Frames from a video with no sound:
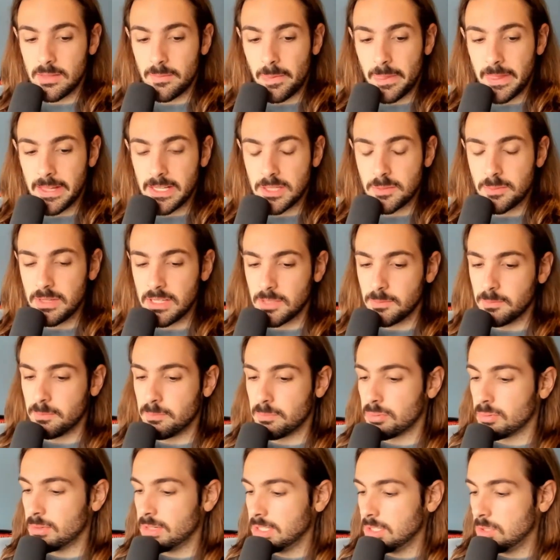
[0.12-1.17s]
it's been
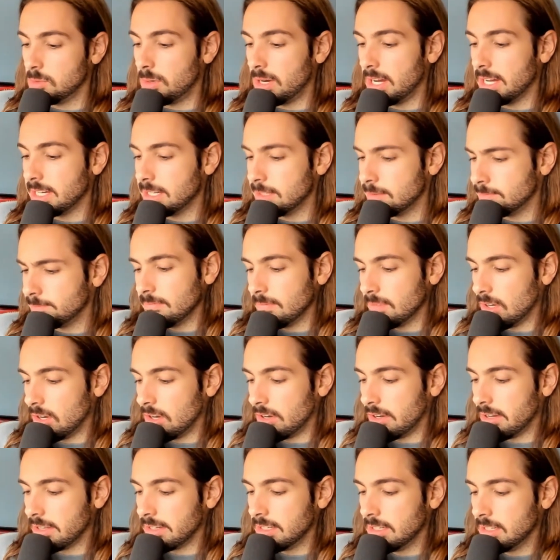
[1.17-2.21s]
pretty quiet
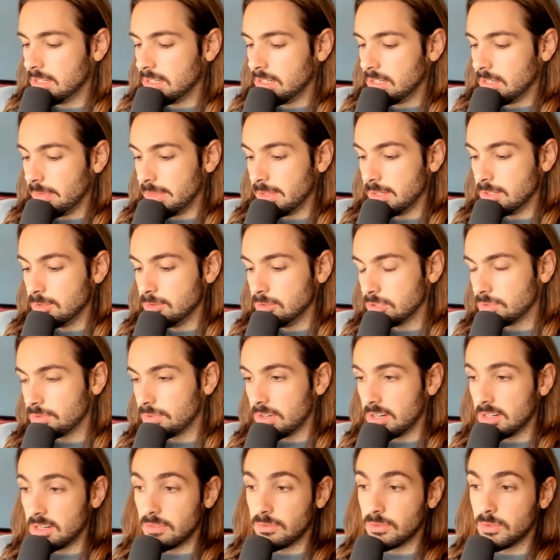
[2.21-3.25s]
on the news
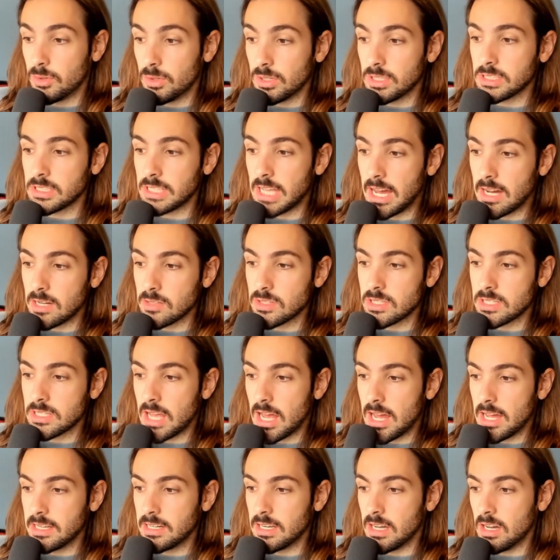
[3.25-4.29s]
front, of course,
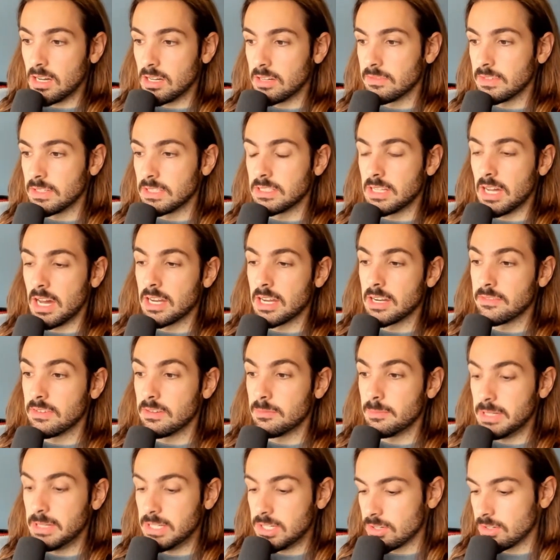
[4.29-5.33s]
outside of Donovan
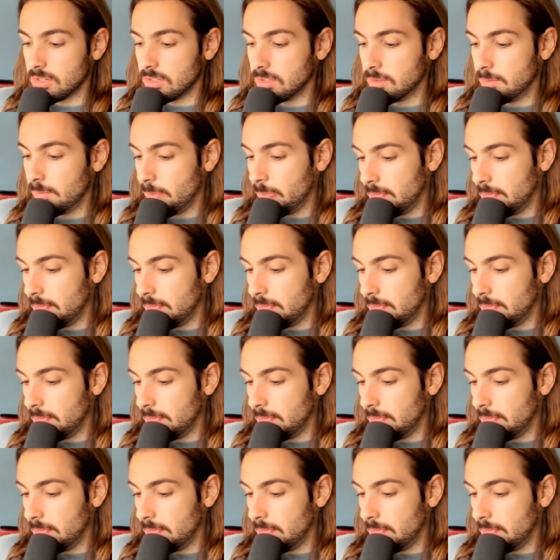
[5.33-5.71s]
Mitchell